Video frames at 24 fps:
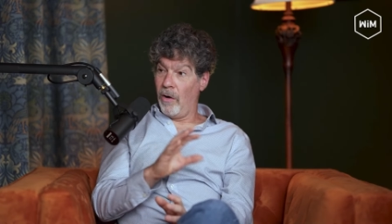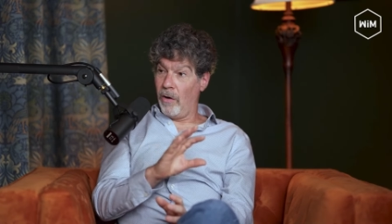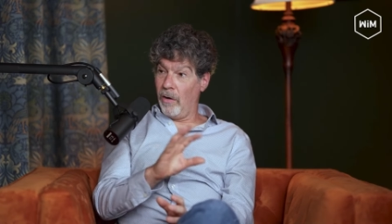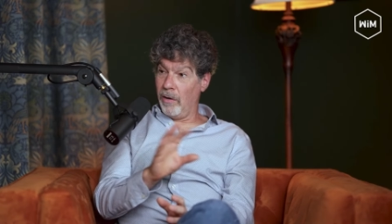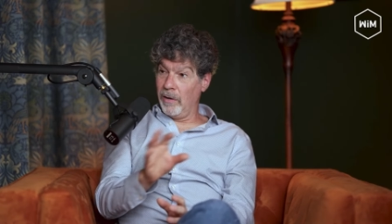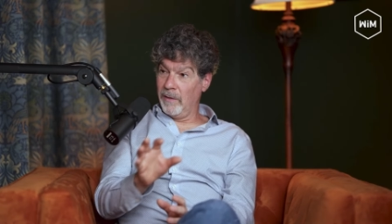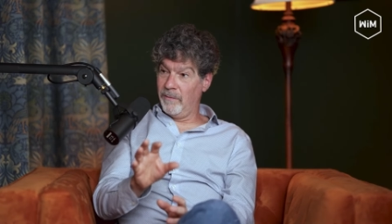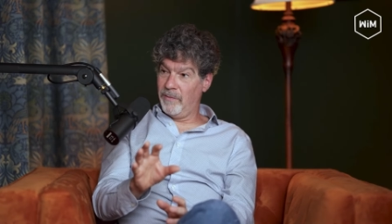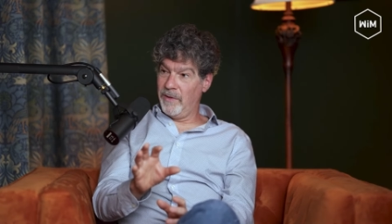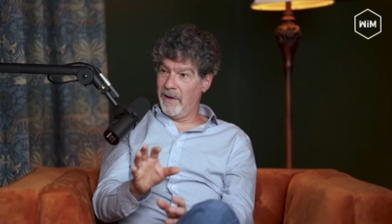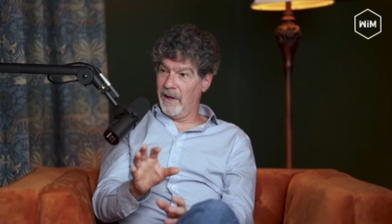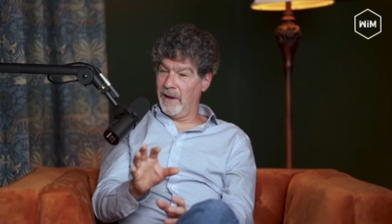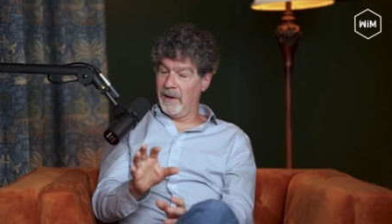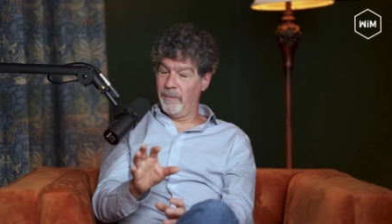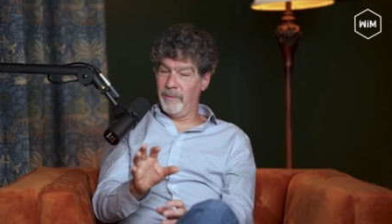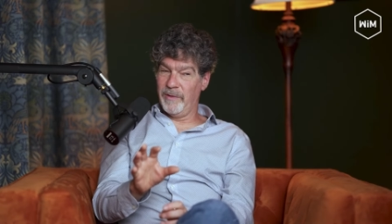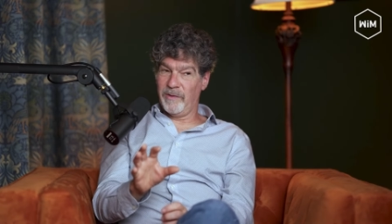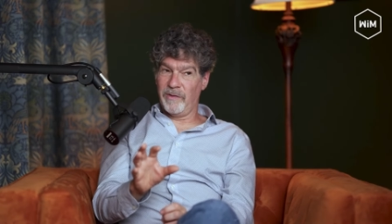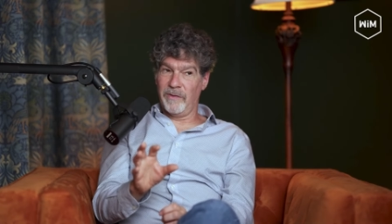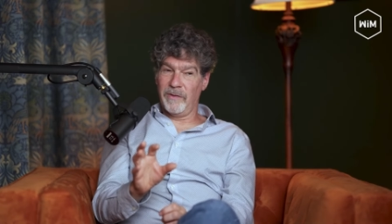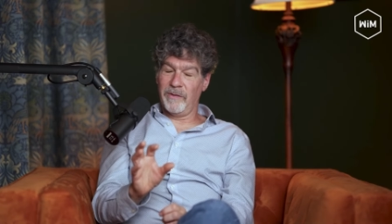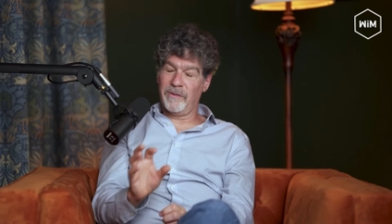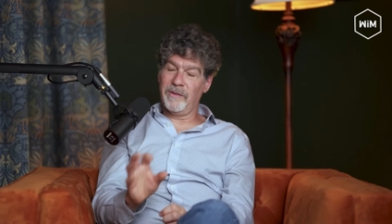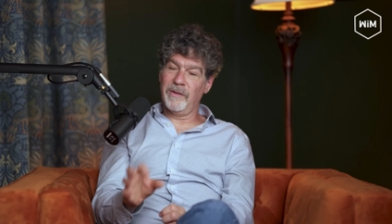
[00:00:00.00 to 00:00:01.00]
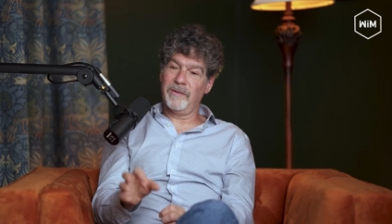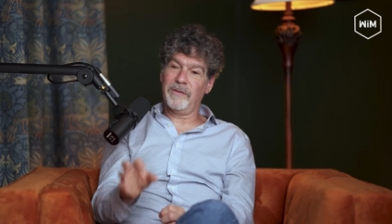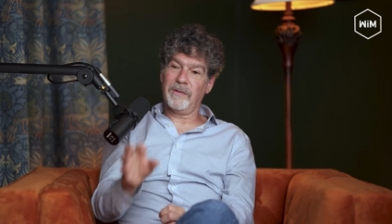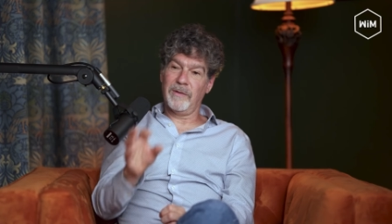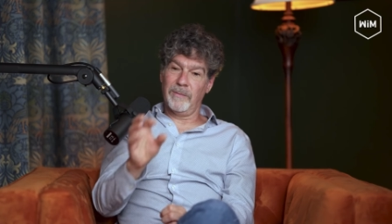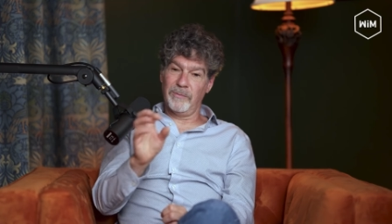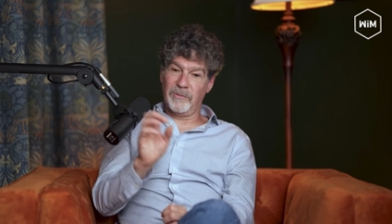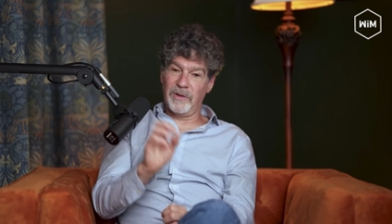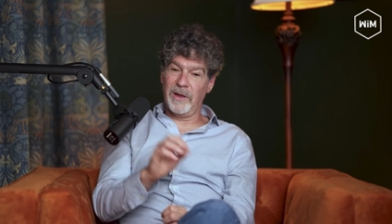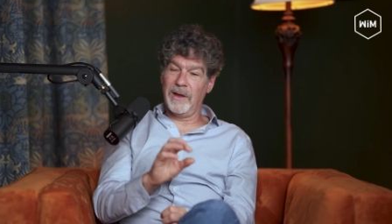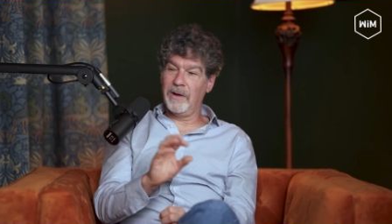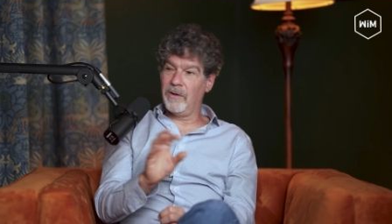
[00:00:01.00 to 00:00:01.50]
all of the elements of the
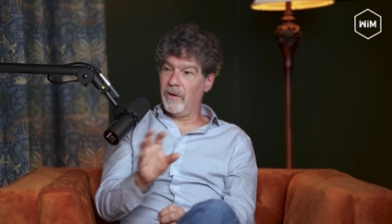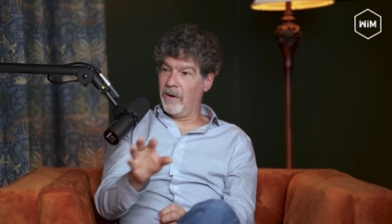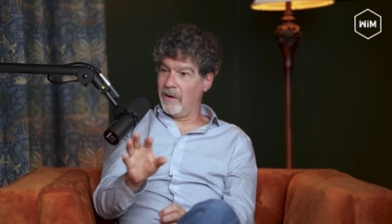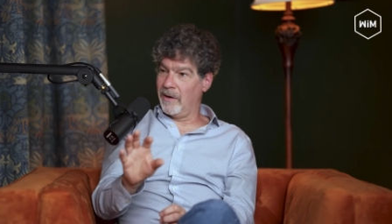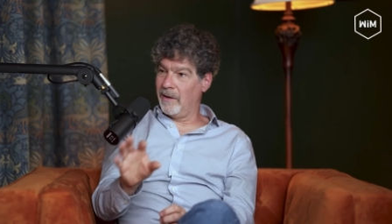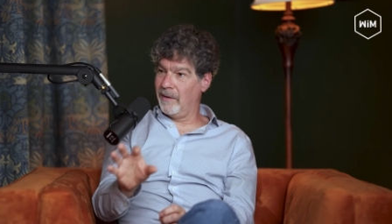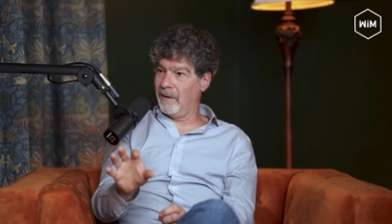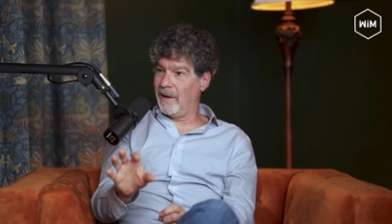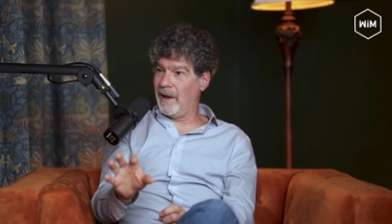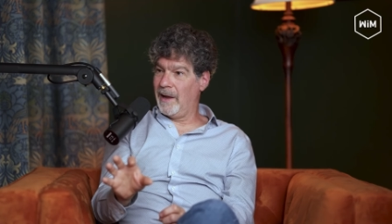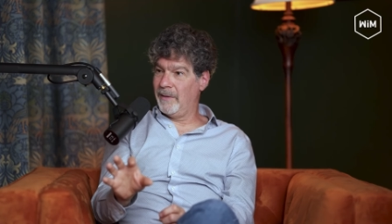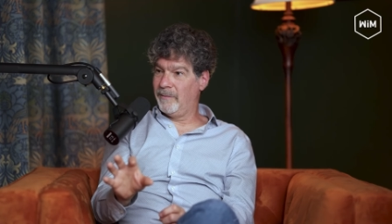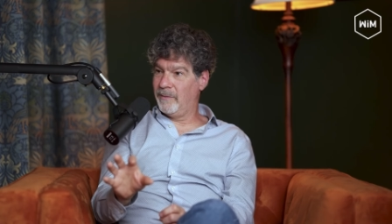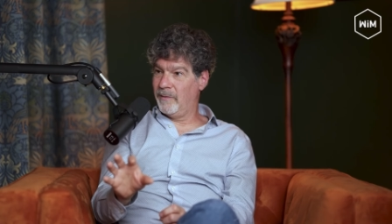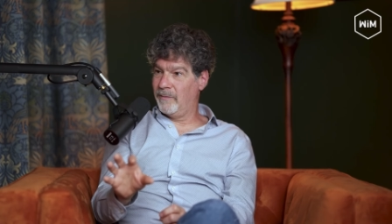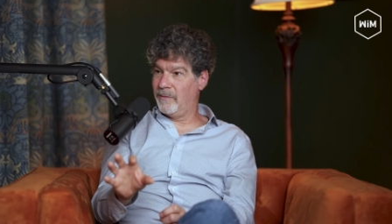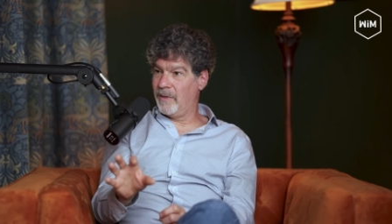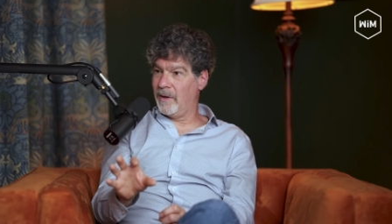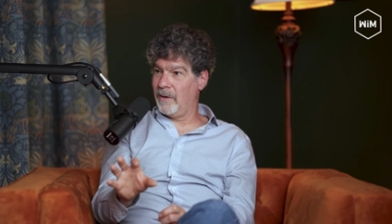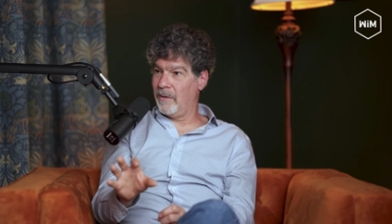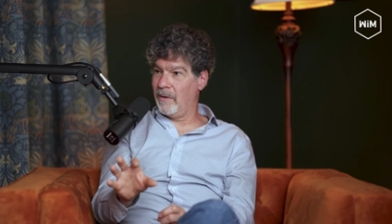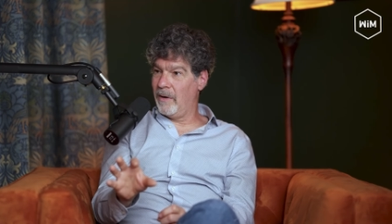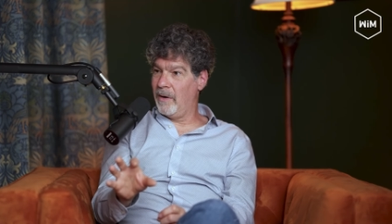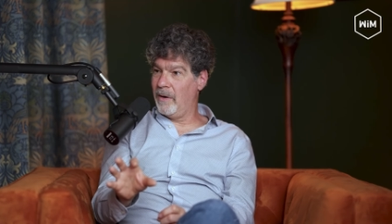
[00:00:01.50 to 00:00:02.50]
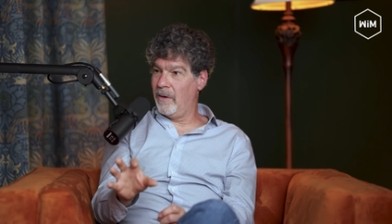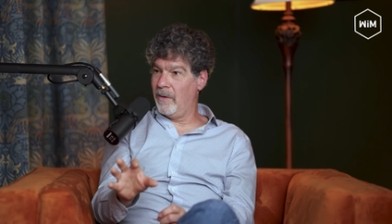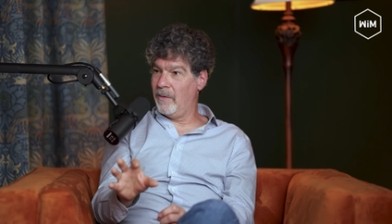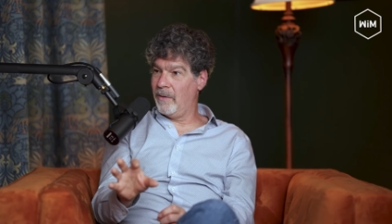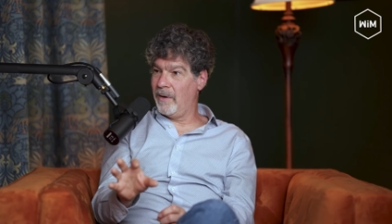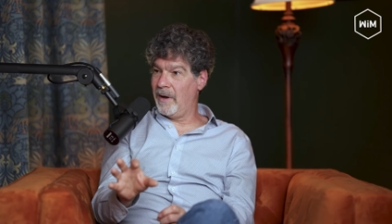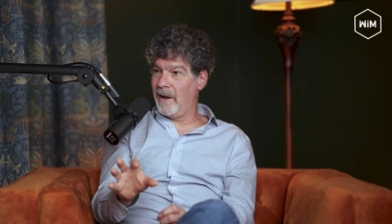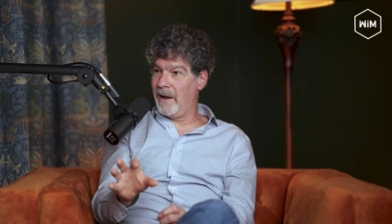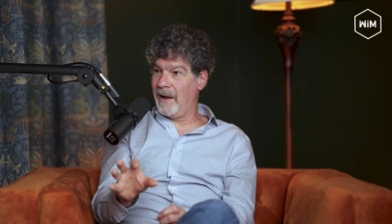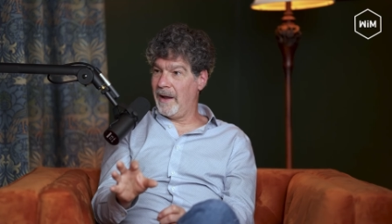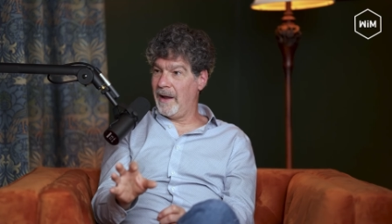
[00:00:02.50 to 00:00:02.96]
system take on a life of their own,